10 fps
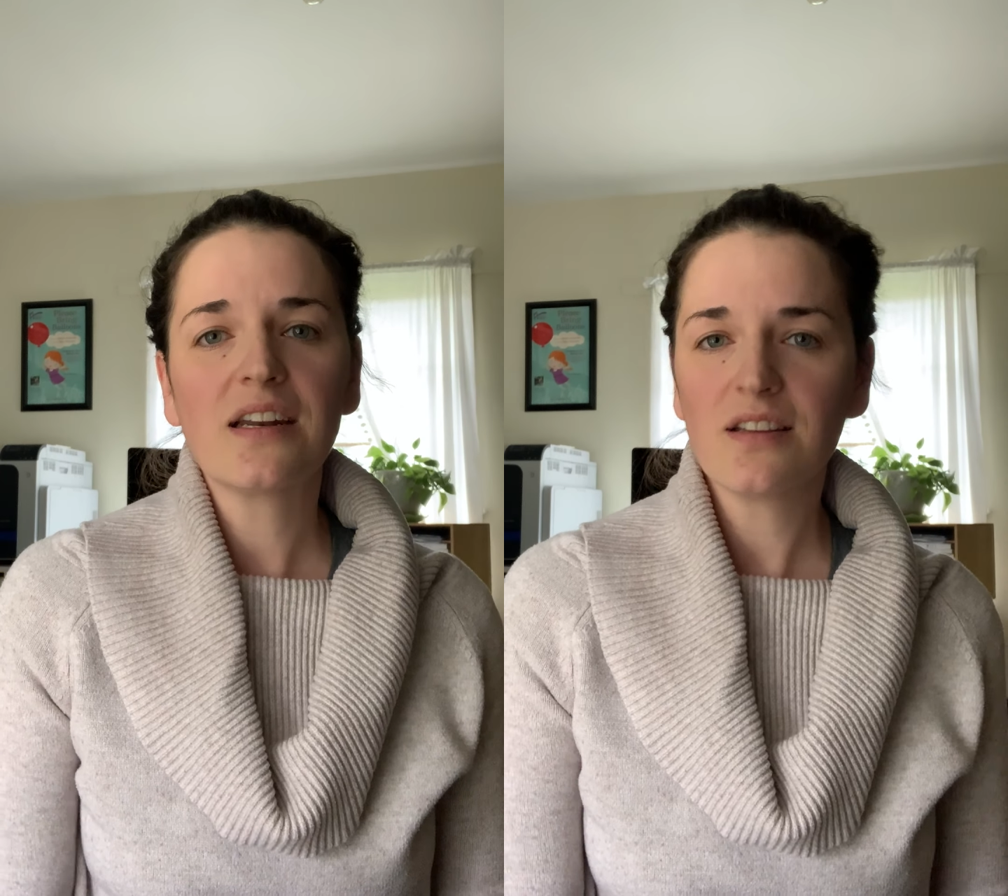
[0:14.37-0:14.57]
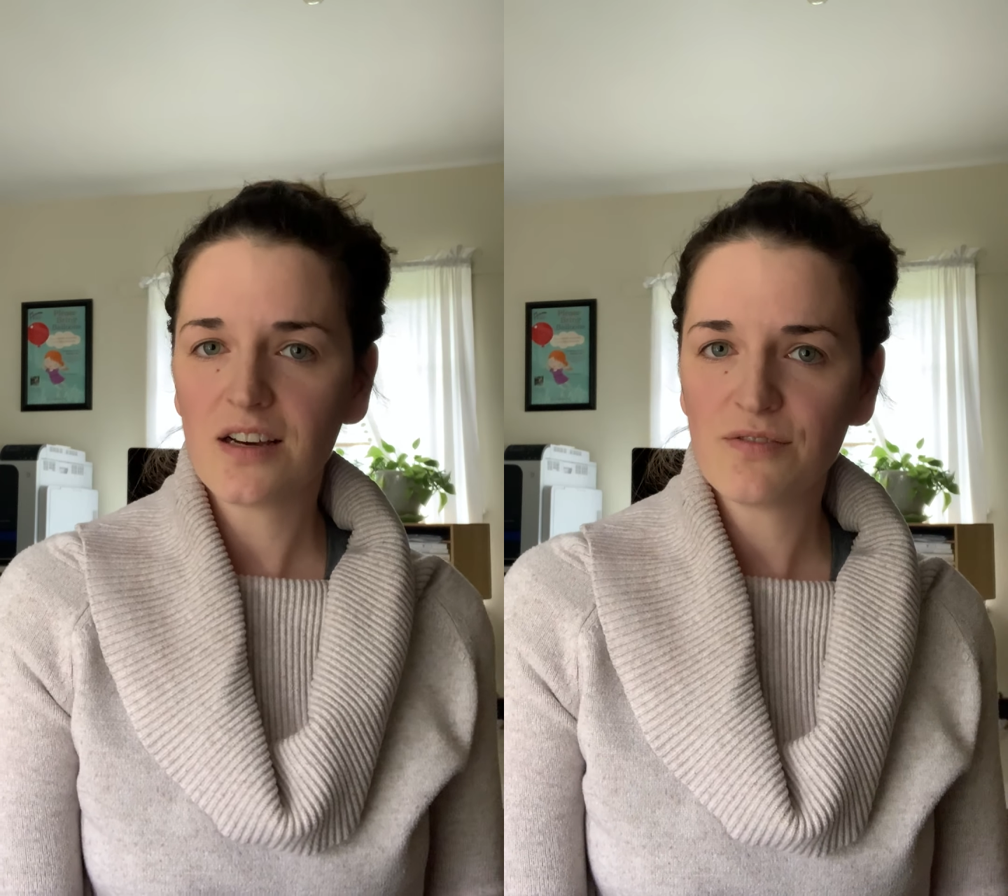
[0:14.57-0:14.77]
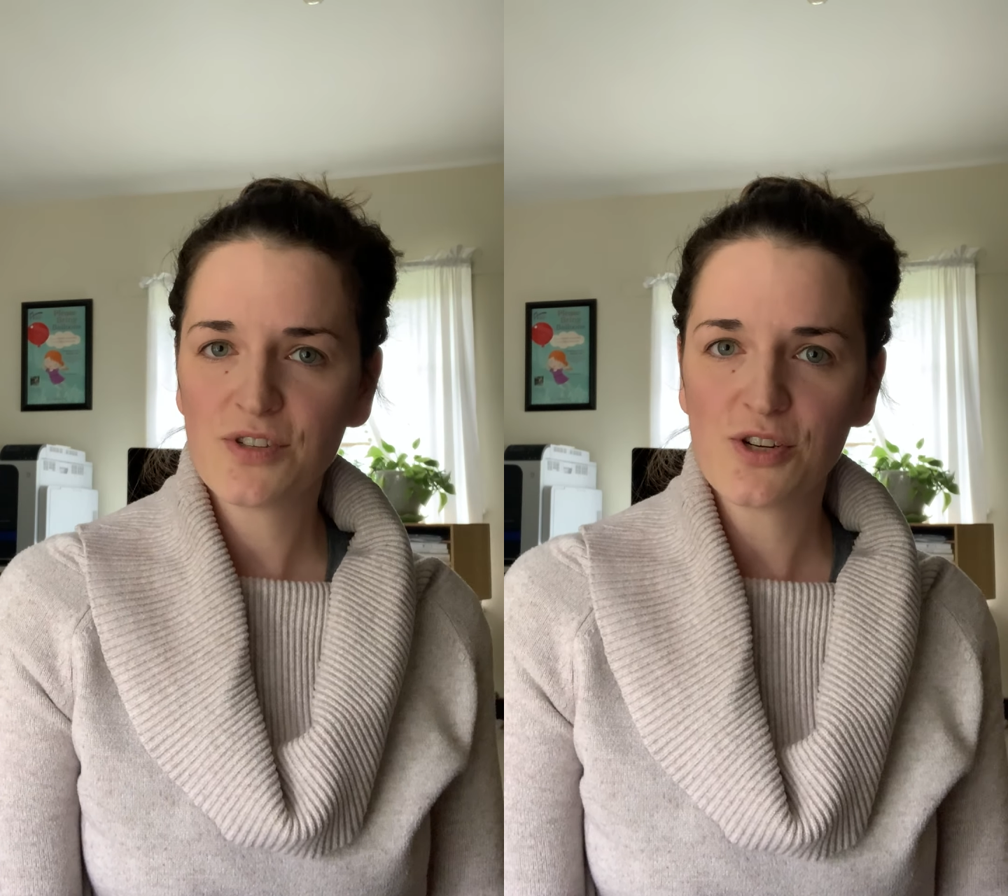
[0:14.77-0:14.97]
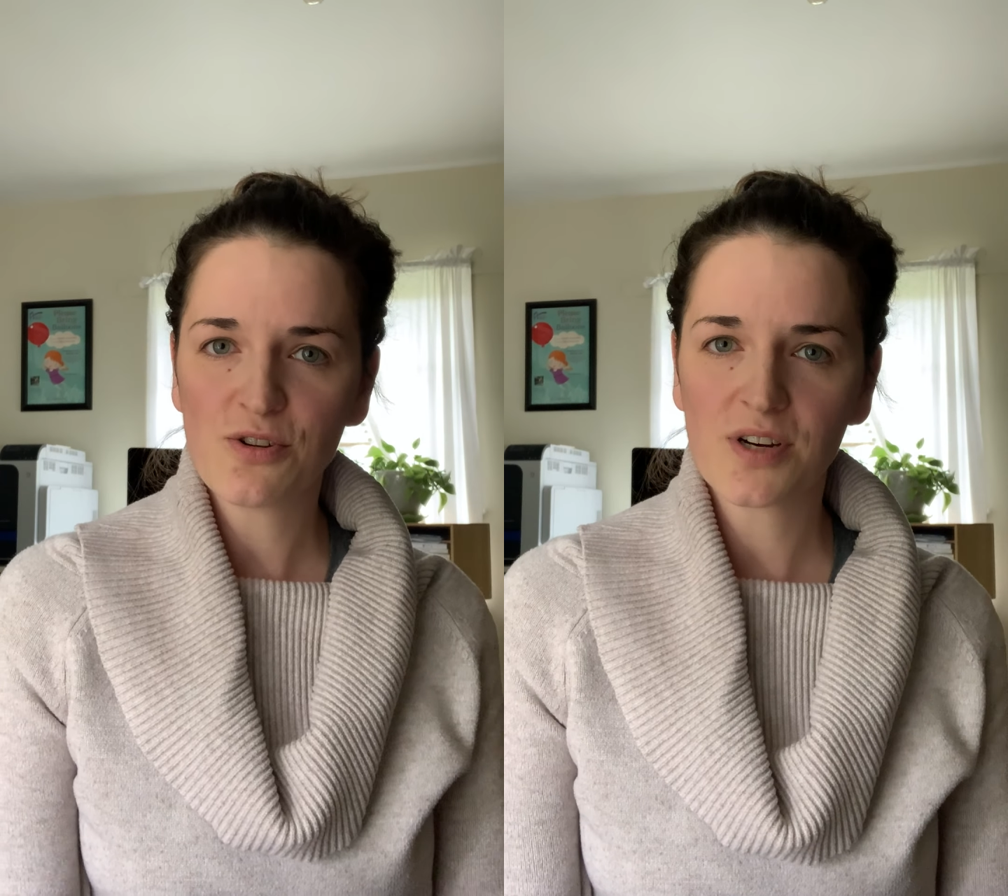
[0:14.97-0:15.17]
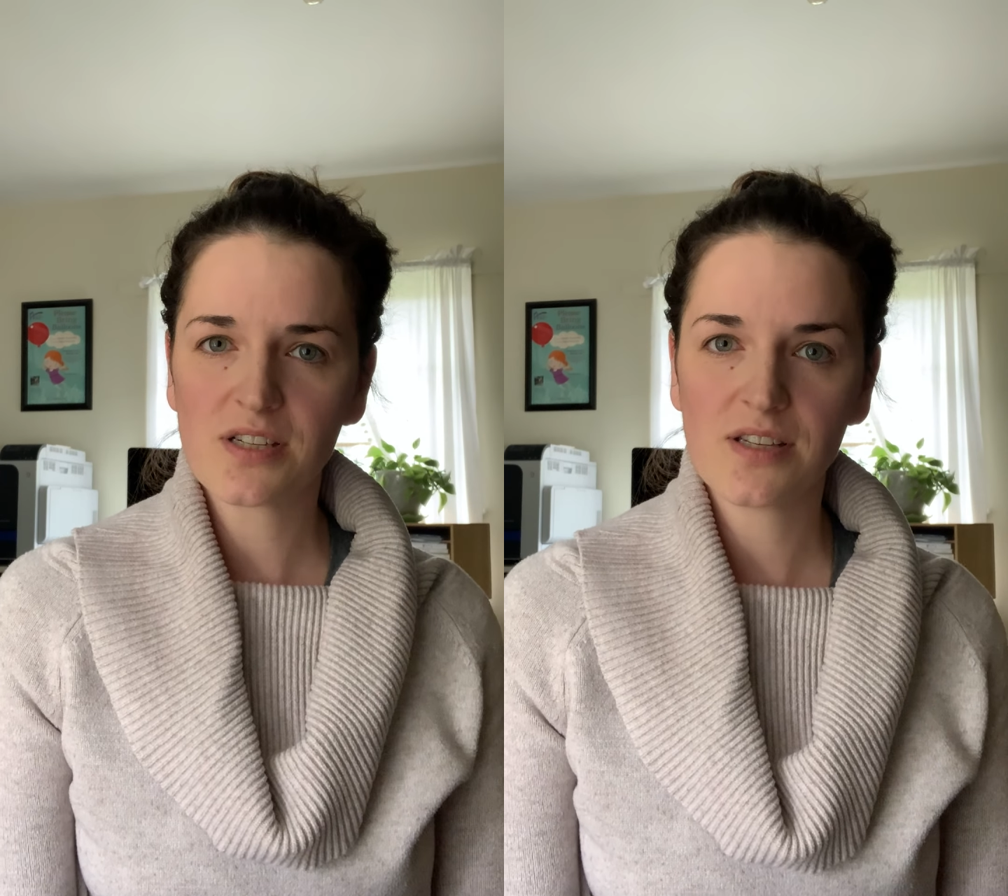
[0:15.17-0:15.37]
of love to New
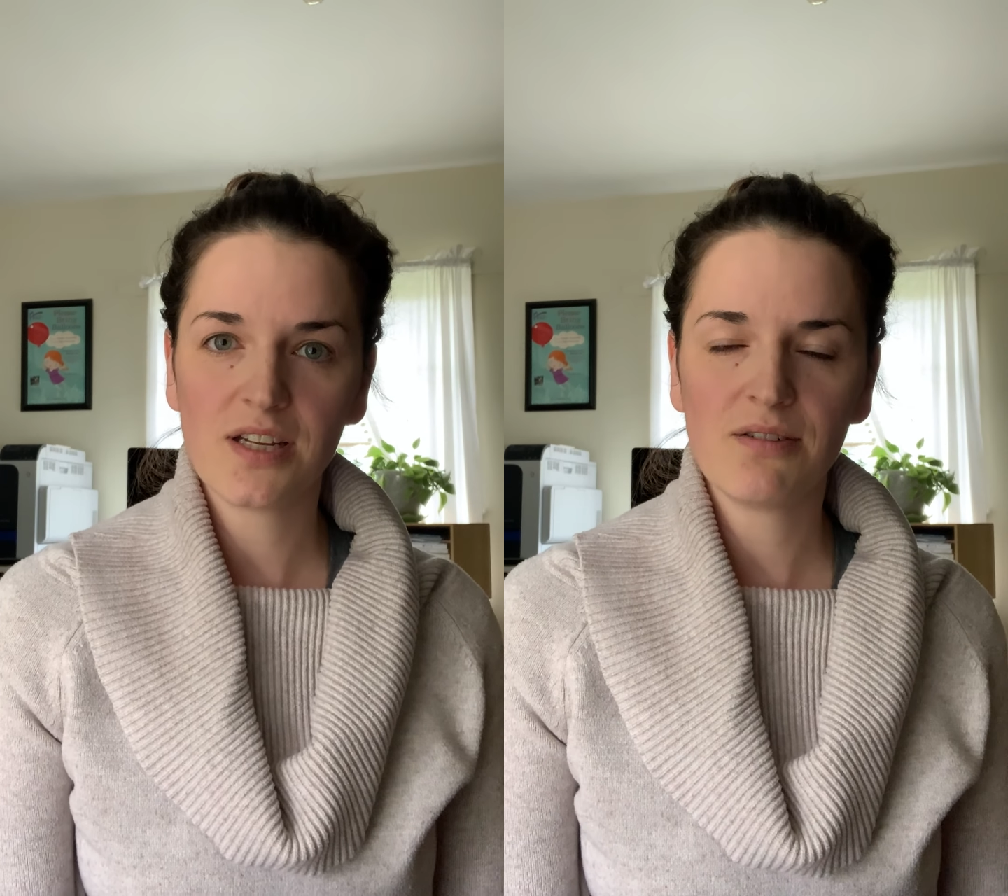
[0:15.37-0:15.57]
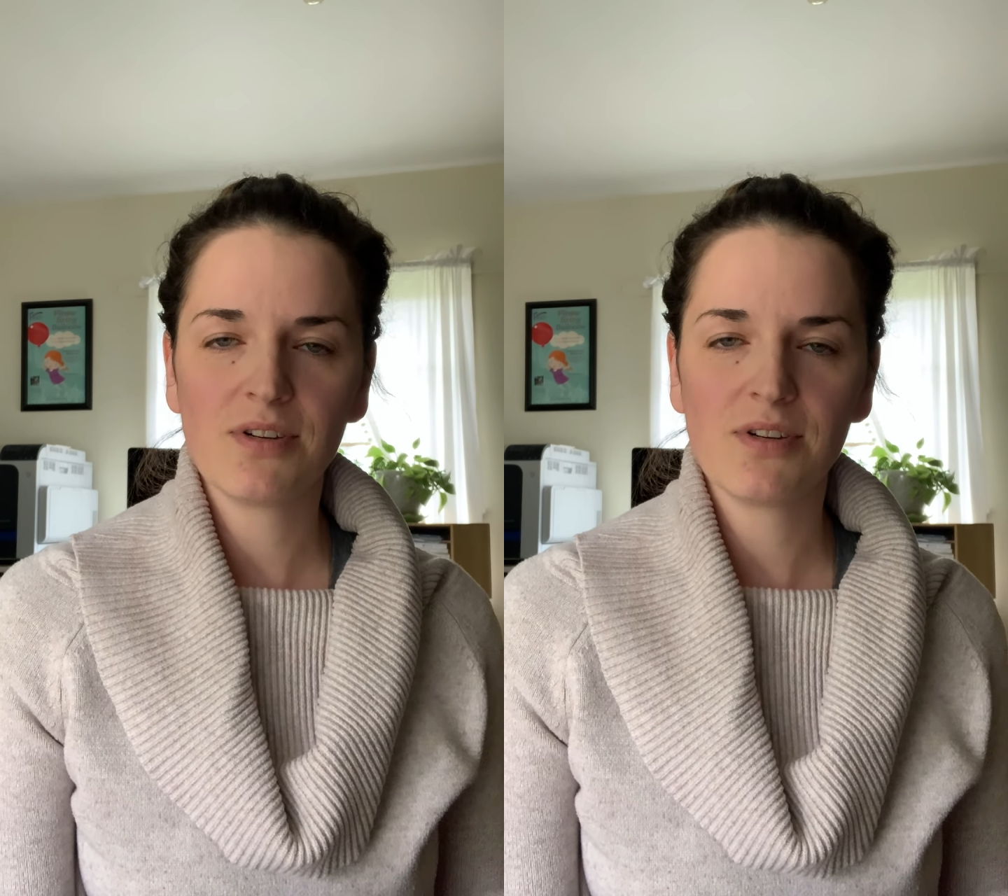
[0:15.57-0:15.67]
York City,